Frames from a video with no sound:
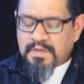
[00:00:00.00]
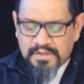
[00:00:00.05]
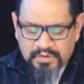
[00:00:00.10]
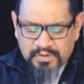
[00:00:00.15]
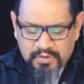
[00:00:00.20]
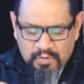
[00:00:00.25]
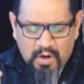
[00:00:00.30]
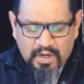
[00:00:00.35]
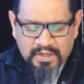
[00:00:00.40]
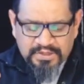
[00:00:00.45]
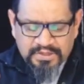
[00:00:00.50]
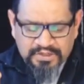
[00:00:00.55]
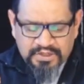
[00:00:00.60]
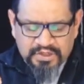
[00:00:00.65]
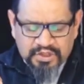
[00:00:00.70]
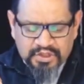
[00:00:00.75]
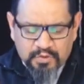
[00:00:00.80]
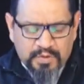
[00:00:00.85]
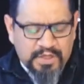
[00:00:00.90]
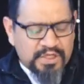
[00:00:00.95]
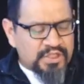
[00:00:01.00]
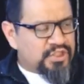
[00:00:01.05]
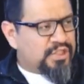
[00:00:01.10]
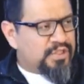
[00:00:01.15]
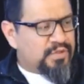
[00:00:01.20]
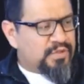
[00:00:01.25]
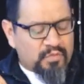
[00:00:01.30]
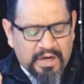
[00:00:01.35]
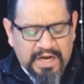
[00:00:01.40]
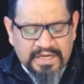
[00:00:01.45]
to our
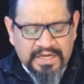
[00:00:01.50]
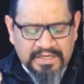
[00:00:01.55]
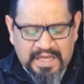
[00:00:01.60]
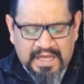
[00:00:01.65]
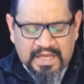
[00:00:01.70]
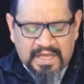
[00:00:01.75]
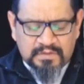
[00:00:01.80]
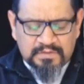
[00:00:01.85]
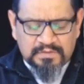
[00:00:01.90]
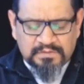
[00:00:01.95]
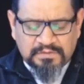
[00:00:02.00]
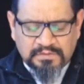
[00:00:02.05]
situation right now.